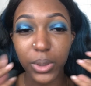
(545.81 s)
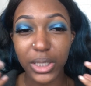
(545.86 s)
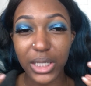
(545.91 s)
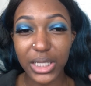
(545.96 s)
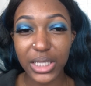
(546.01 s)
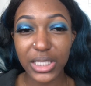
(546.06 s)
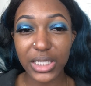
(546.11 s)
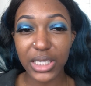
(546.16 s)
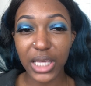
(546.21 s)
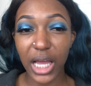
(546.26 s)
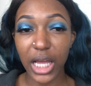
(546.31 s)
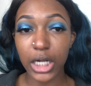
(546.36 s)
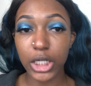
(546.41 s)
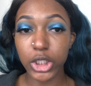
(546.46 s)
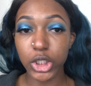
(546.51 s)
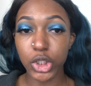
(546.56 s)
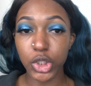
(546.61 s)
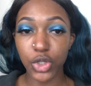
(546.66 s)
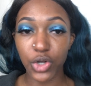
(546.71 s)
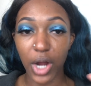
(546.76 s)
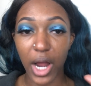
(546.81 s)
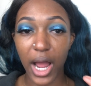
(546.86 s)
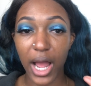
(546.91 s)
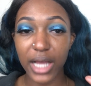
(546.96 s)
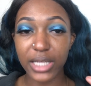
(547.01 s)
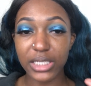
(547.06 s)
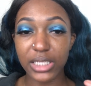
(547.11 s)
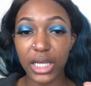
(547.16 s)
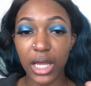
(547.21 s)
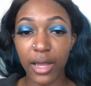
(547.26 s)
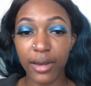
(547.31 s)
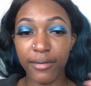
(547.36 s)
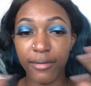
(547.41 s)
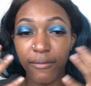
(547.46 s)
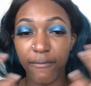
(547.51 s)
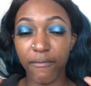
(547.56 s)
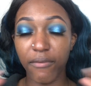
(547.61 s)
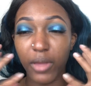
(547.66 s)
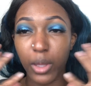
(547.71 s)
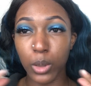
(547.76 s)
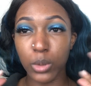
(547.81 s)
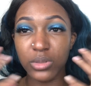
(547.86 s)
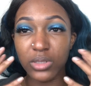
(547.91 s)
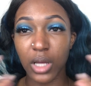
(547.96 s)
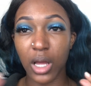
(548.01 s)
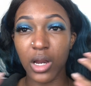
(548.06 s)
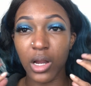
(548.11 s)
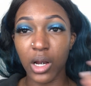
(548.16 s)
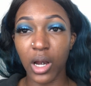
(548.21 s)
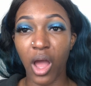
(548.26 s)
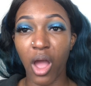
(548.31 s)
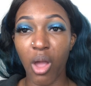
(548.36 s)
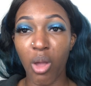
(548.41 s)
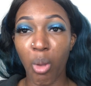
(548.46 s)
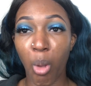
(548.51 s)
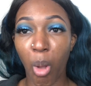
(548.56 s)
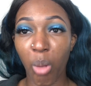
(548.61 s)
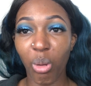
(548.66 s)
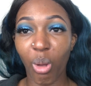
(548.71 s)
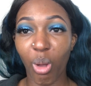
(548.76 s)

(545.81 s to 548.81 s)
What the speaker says: When this kind of dries, it kind of feels kind of like